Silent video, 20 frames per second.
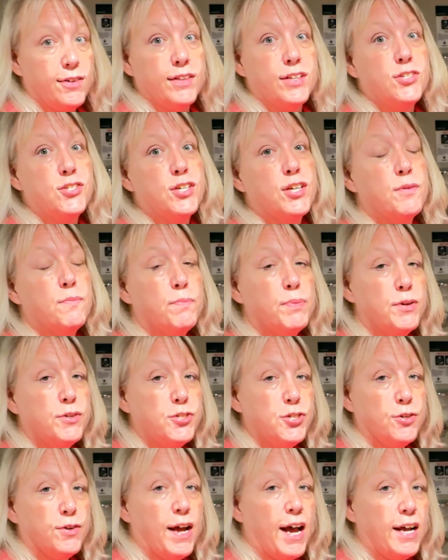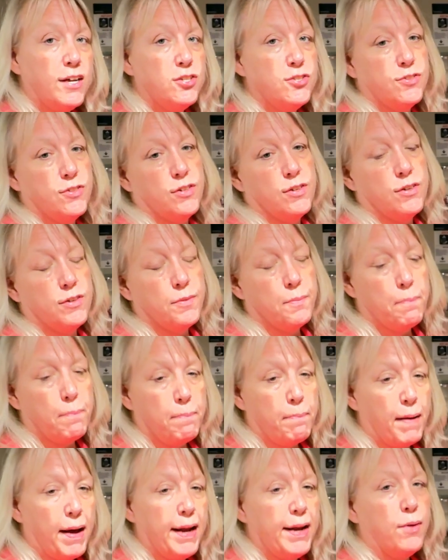that you can put your extra
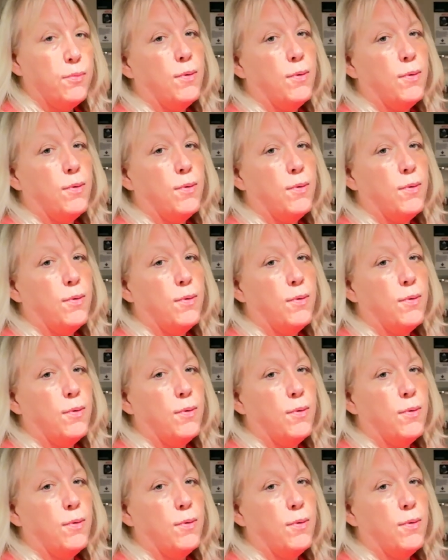body